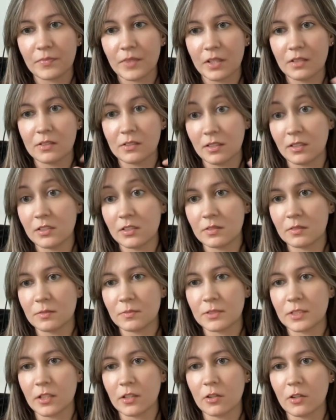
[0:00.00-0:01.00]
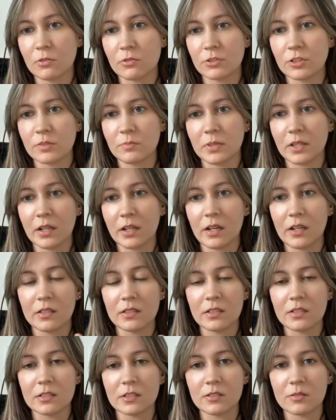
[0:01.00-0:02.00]
there's psychology
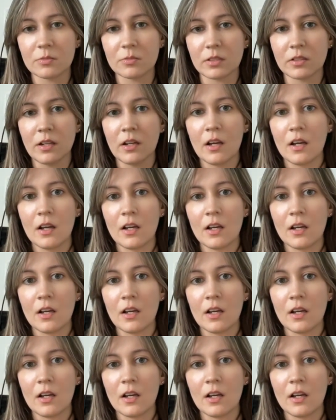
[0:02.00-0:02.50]
behind this as well.